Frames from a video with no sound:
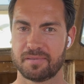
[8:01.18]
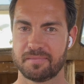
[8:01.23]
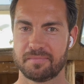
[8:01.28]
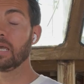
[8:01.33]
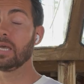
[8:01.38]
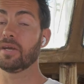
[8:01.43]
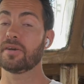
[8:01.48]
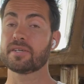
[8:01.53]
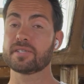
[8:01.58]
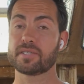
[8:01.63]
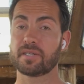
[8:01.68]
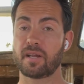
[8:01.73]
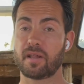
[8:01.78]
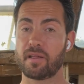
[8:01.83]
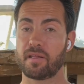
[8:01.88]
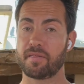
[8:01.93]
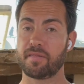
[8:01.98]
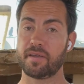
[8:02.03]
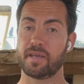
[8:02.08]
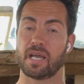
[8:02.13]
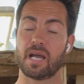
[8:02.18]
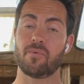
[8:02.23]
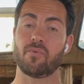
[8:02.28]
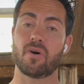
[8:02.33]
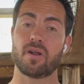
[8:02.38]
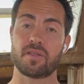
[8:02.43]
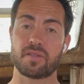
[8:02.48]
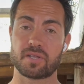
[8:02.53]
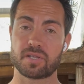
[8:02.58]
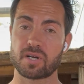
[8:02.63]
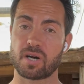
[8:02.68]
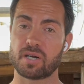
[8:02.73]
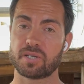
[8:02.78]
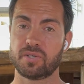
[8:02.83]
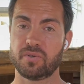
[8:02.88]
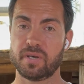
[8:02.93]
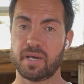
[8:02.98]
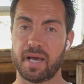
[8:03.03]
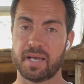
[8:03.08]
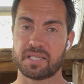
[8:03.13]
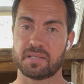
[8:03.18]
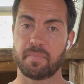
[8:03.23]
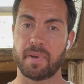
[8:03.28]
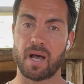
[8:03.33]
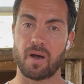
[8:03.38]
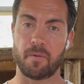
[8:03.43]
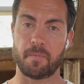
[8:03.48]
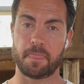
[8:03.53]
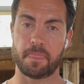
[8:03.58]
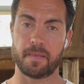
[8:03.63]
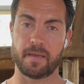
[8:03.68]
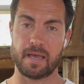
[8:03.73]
Here's another thing I wanted to talk to you guys about,